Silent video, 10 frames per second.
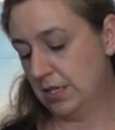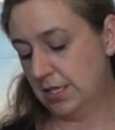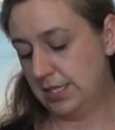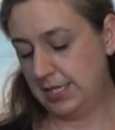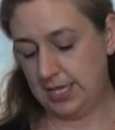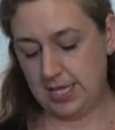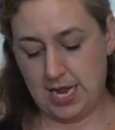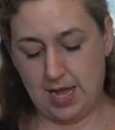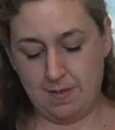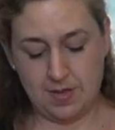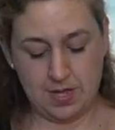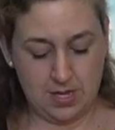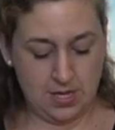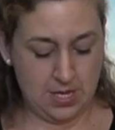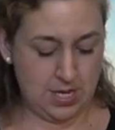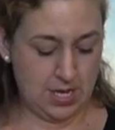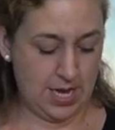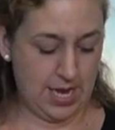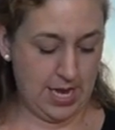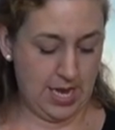seal it up,
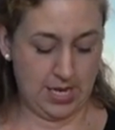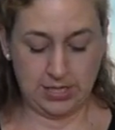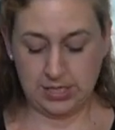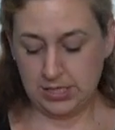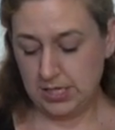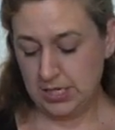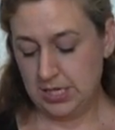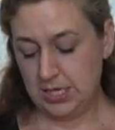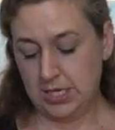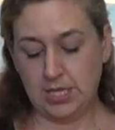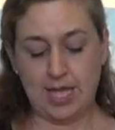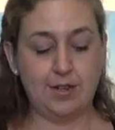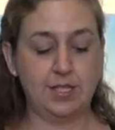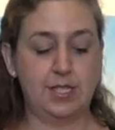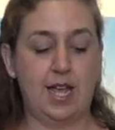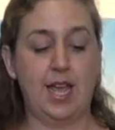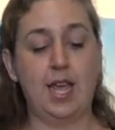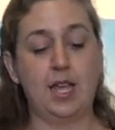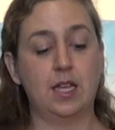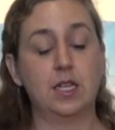and that'll
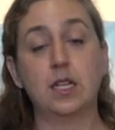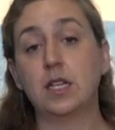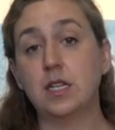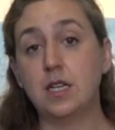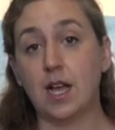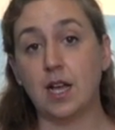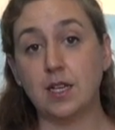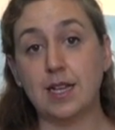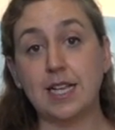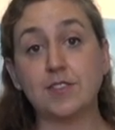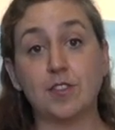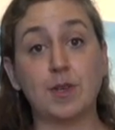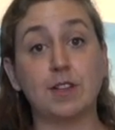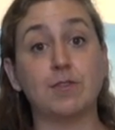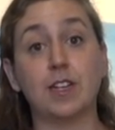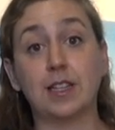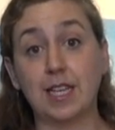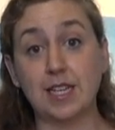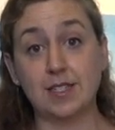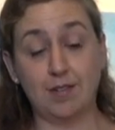stay nice for me for at
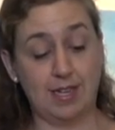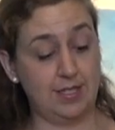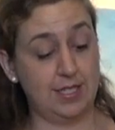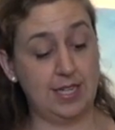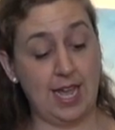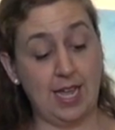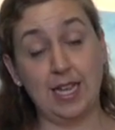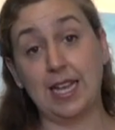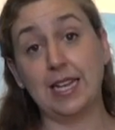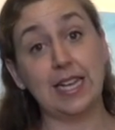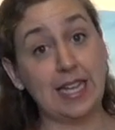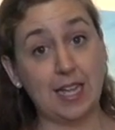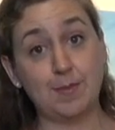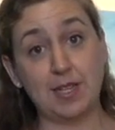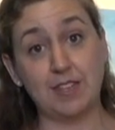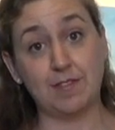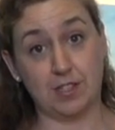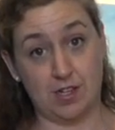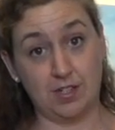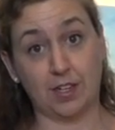least the rest of the day, and it can be
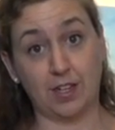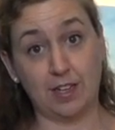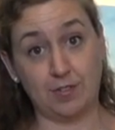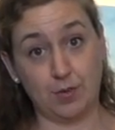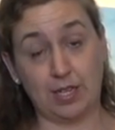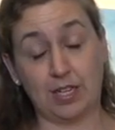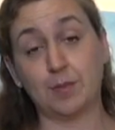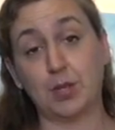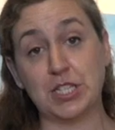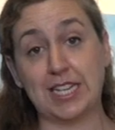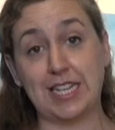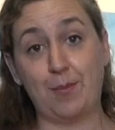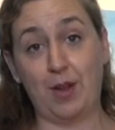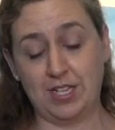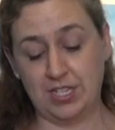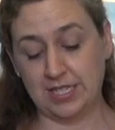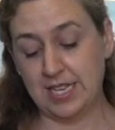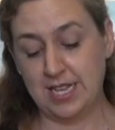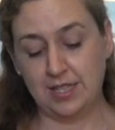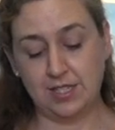even longer. If you're working on a multi-day project,
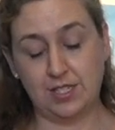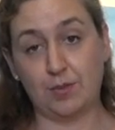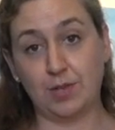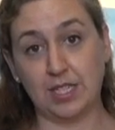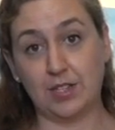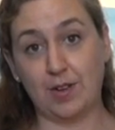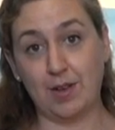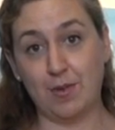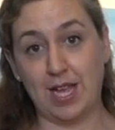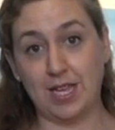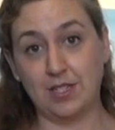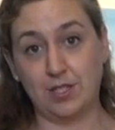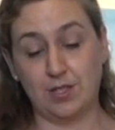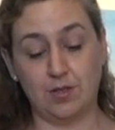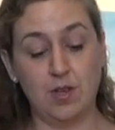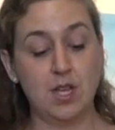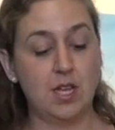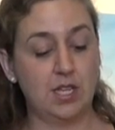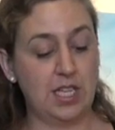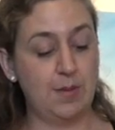this is a really great way to
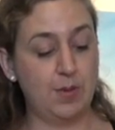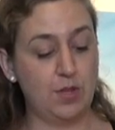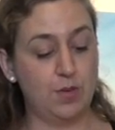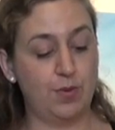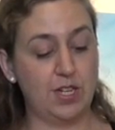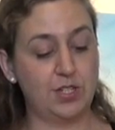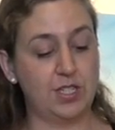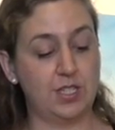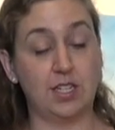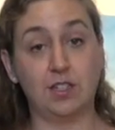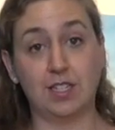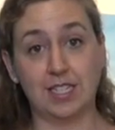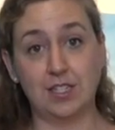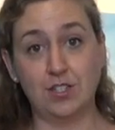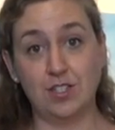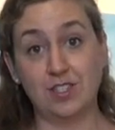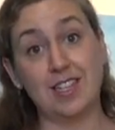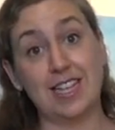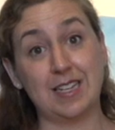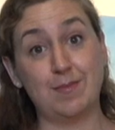keep your brushes in good condition so
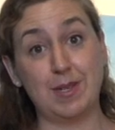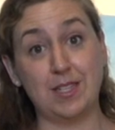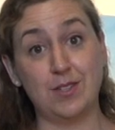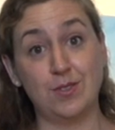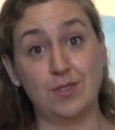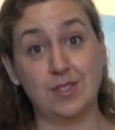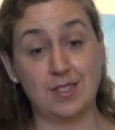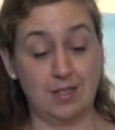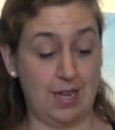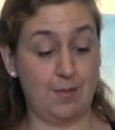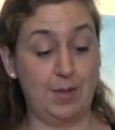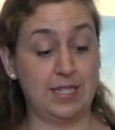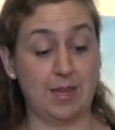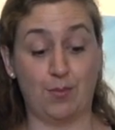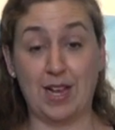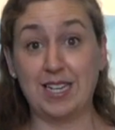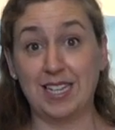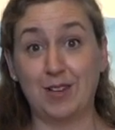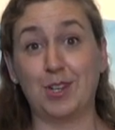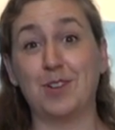they can be used and picked up right
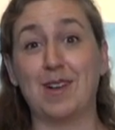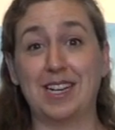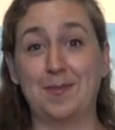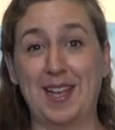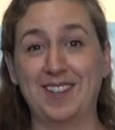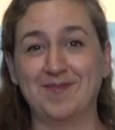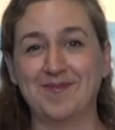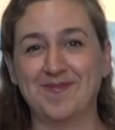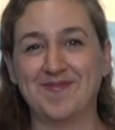again when you're ready to paint.